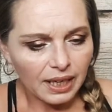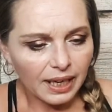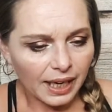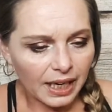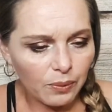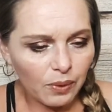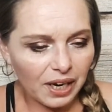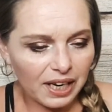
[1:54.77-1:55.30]

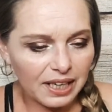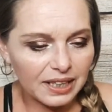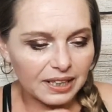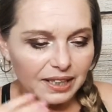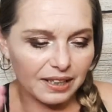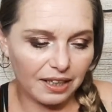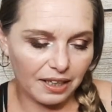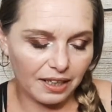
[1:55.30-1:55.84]
Anyway,
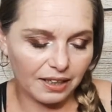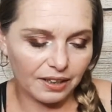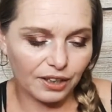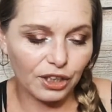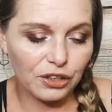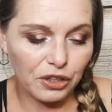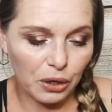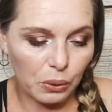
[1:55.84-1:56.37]

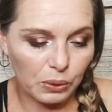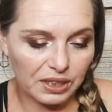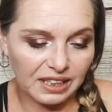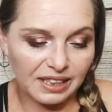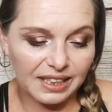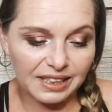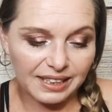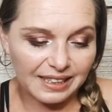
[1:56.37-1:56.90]
the note
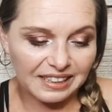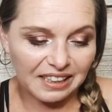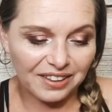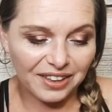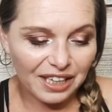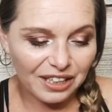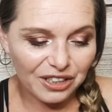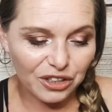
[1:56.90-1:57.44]
says, Lisa,
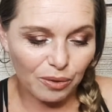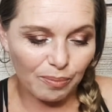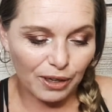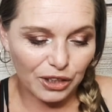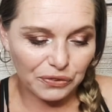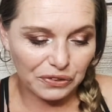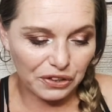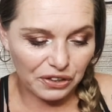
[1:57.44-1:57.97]
thanks so
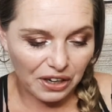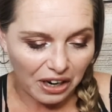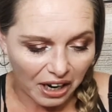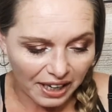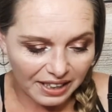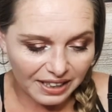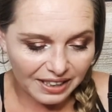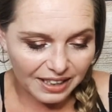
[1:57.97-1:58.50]
much for your
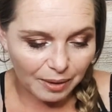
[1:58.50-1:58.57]
kindness.